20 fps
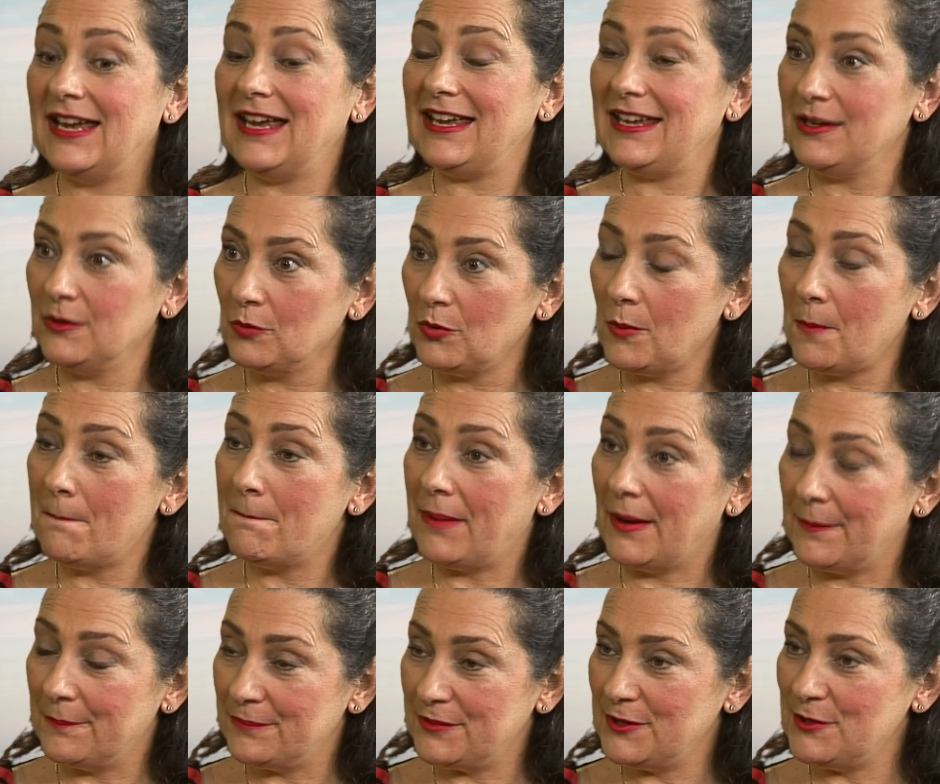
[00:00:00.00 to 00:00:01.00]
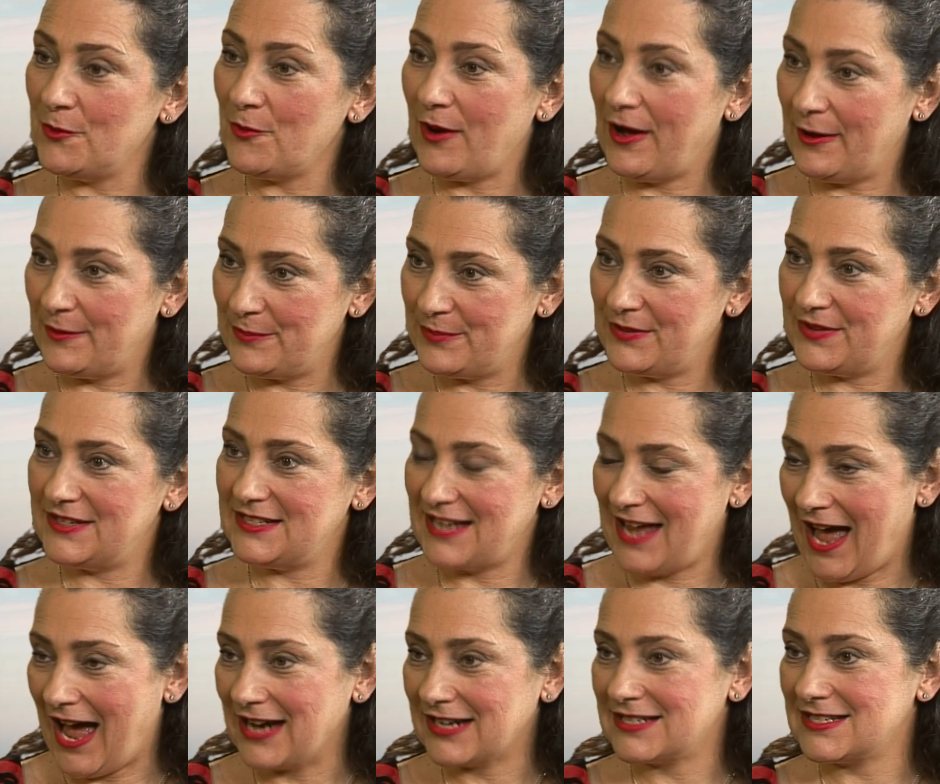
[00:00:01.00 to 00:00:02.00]
it will bump you up the
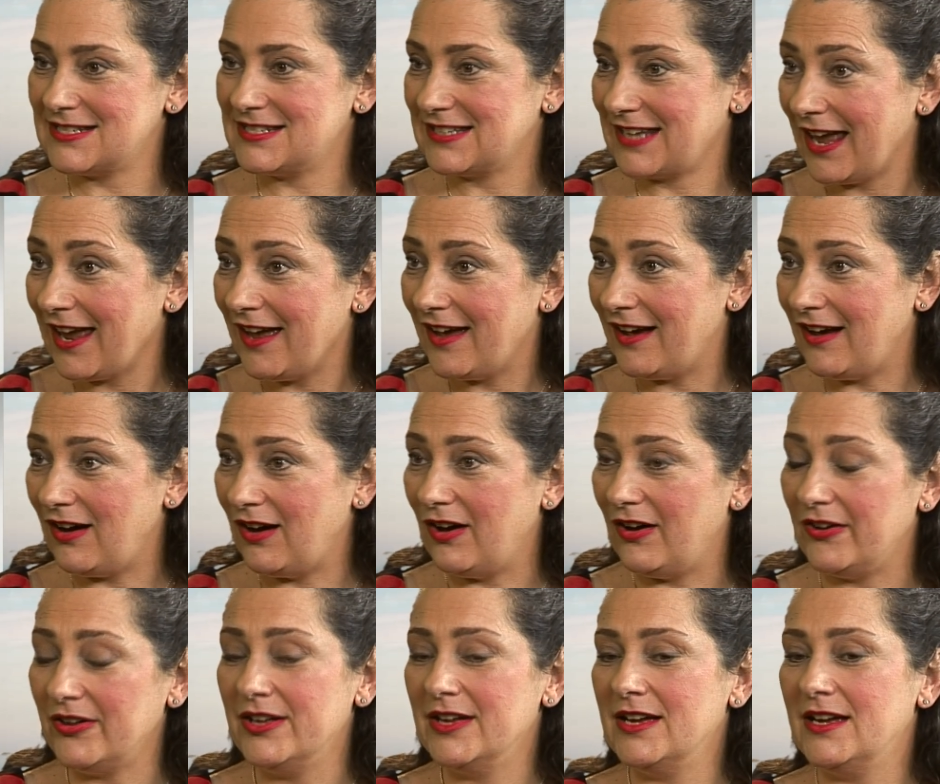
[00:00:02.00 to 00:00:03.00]
tax scale.